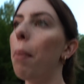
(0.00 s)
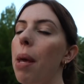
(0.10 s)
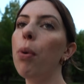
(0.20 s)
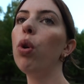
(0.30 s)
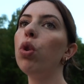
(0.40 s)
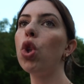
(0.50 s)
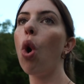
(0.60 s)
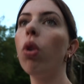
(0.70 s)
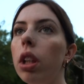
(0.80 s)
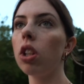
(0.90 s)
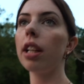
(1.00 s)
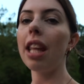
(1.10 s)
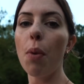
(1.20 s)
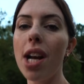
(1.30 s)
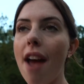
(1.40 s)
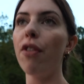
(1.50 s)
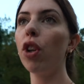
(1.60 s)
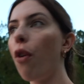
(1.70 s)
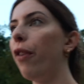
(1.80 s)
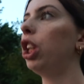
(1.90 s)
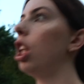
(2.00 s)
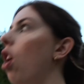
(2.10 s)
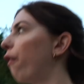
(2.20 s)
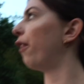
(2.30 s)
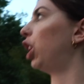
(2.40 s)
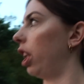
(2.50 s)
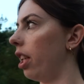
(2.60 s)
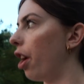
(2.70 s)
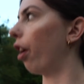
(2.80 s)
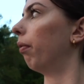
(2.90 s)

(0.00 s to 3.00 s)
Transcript: people who totally look like they would never go fishing are fishing here.